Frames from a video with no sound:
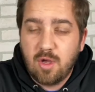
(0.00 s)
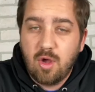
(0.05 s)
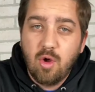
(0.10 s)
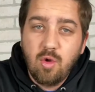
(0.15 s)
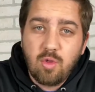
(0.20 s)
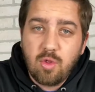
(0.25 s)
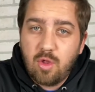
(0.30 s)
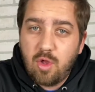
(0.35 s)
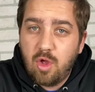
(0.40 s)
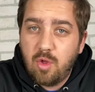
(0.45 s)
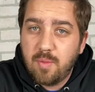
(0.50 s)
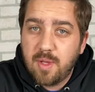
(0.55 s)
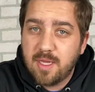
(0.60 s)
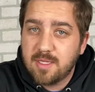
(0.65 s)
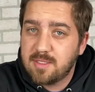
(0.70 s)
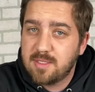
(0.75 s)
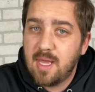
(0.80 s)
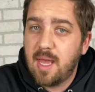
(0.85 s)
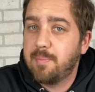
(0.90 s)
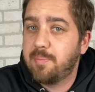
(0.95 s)
Oklahoma
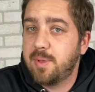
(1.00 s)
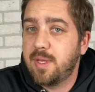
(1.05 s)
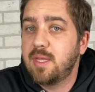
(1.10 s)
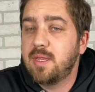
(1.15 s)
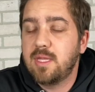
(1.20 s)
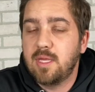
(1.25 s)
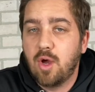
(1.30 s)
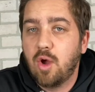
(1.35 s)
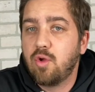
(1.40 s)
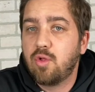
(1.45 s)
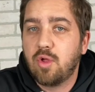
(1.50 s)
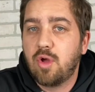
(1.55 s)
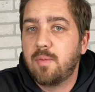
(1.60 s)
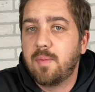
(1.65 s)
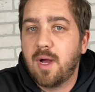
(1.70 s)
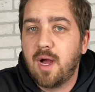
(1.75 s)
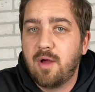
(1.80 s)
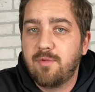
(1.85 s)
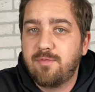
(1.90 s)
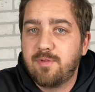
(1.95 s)
has not been the
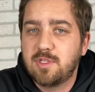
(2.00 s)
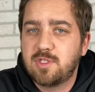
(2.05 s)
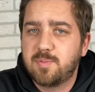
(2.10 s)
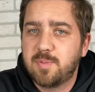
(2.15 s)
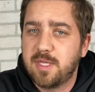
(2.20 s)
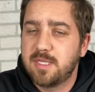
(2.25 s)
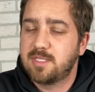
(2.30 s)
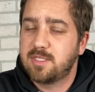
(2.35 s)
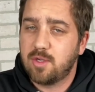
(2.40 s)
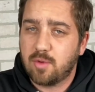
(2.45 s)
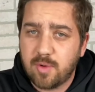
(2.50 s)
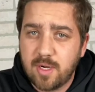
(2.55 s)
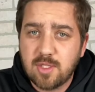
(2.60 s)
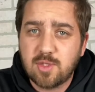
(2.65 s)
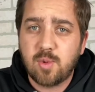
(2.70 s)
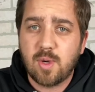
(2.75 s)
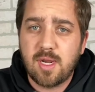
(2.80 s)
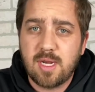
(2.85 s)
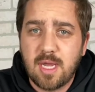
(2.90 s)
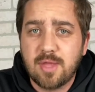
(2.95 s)
Oklahoma offense, but they still rank
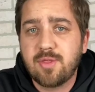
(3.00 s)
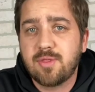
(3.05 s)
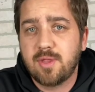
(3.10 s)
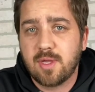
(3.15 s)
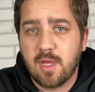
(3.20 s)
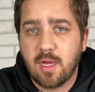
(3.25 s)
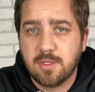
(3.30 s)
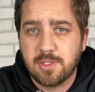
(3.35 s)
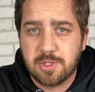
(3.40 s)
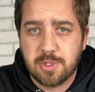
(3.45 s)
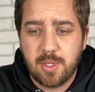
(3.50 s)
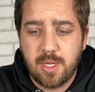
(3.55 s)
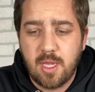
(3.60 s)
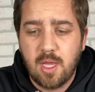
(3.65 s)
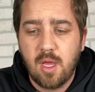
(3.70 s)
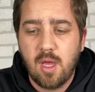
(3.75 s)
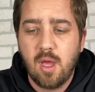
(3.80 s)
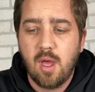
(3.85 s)
29th in the country.